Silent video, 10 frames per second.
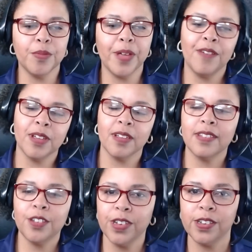having
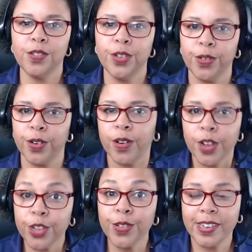students who you're
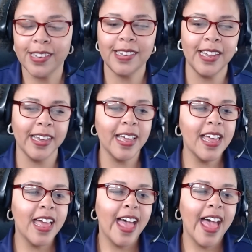used to seeing.
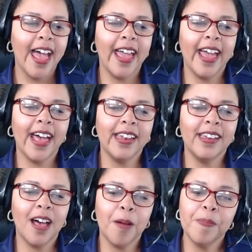
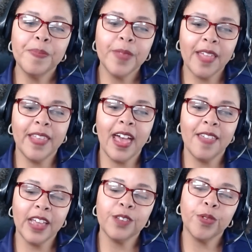And
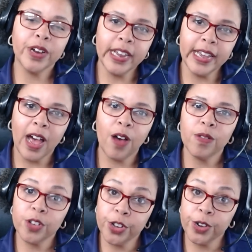that's working
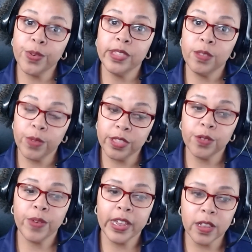out good with
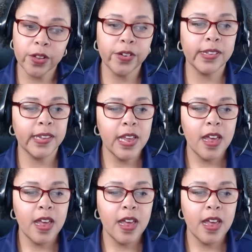the regulars.